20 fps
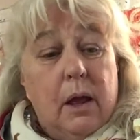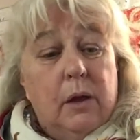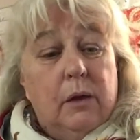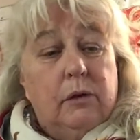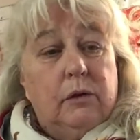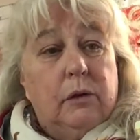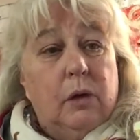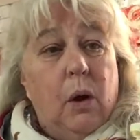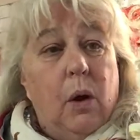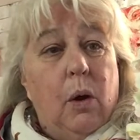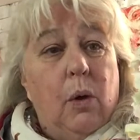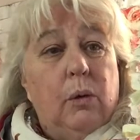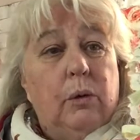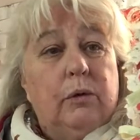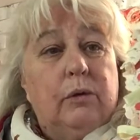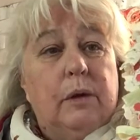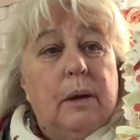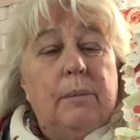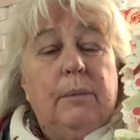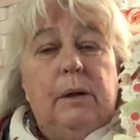So
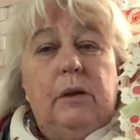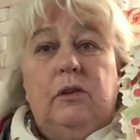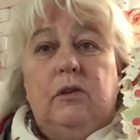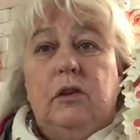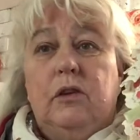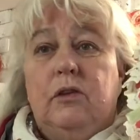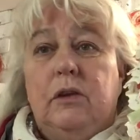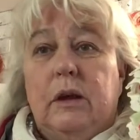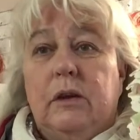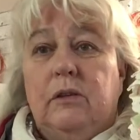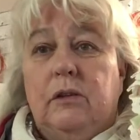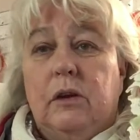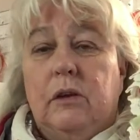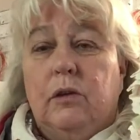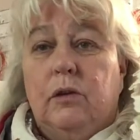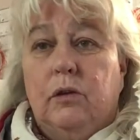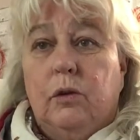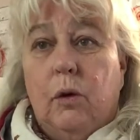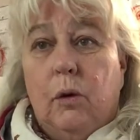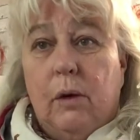someone suggested
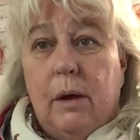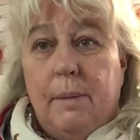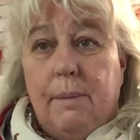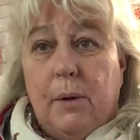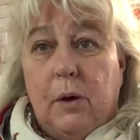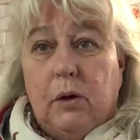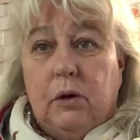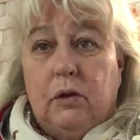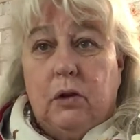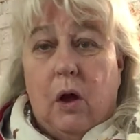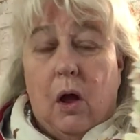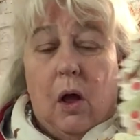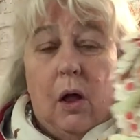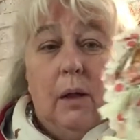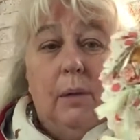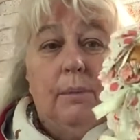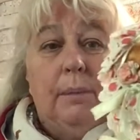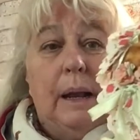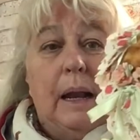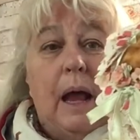Storybook
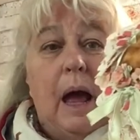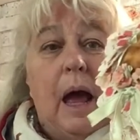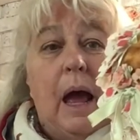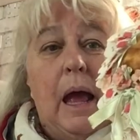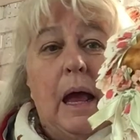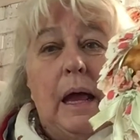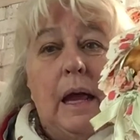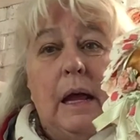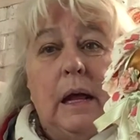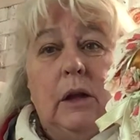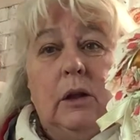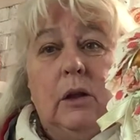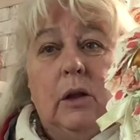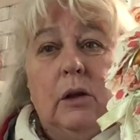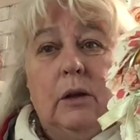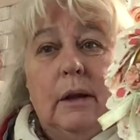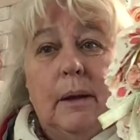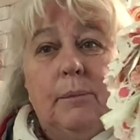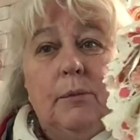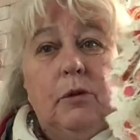Doll, but I
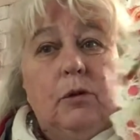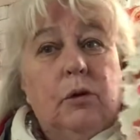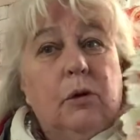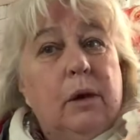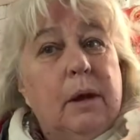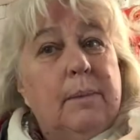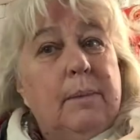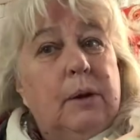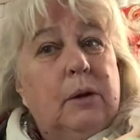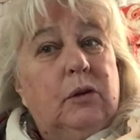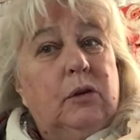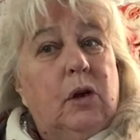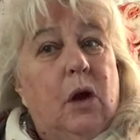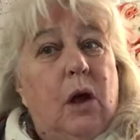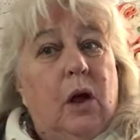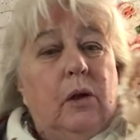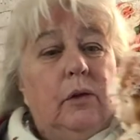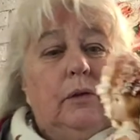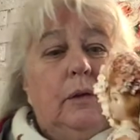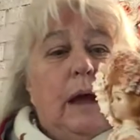looked up Storybook
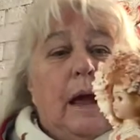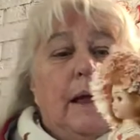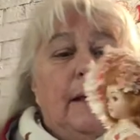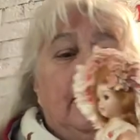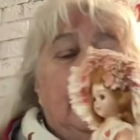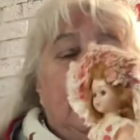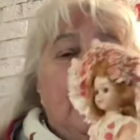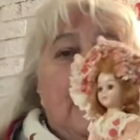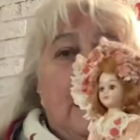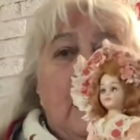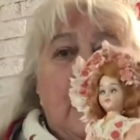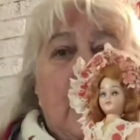Dolls, and they